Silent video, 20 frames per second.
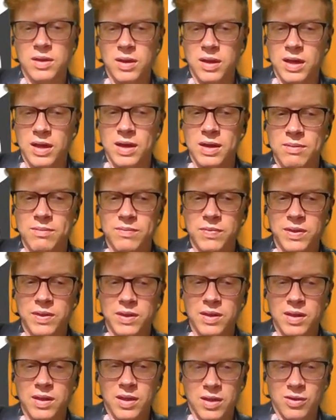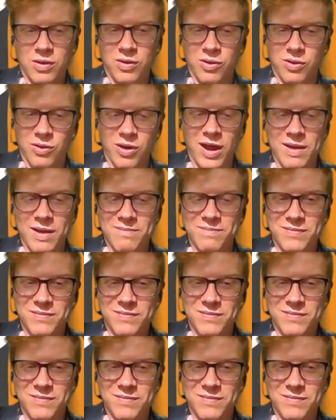All right,